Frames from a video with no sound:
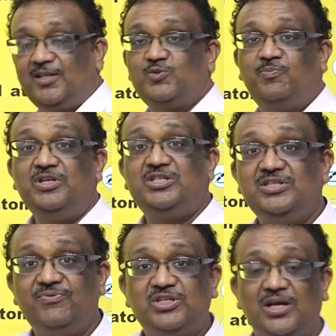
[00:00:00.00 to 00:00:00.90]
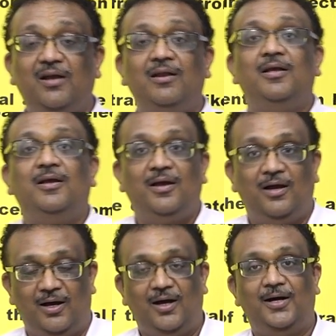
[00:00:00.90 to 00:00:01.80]
are the species which are,
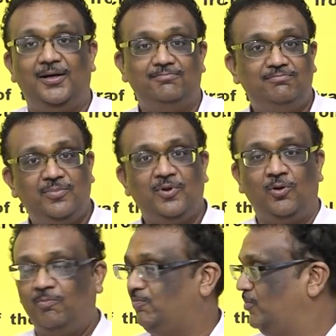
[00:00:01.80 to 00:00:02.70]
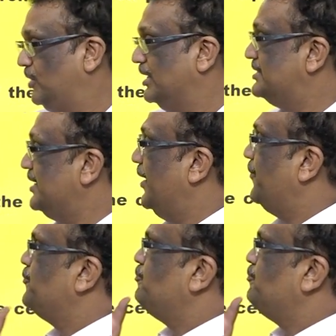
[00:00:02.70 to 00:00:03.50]
you can say